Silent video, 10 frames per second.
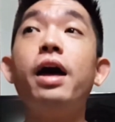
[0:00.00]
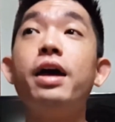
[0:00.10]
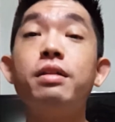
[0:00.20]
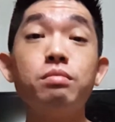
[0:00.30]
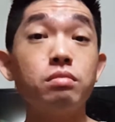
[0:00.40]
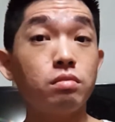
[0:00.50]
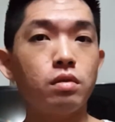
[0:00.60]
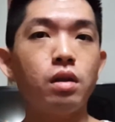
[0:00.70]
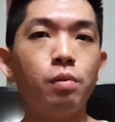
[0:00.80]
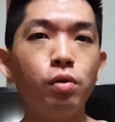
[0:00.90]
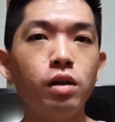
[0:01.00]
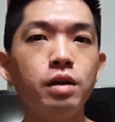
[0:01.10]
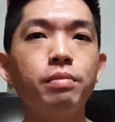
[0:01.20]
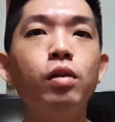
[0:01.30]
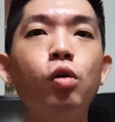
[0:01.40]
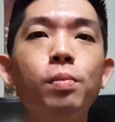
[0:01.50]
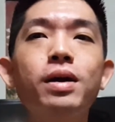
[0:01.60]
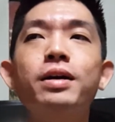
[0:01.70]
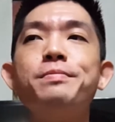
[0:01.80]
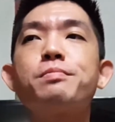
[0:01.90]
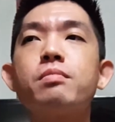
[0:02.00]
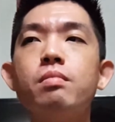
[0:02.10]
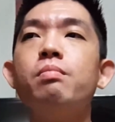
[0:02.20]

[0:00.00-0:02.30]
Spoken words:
And I'll put a link below, but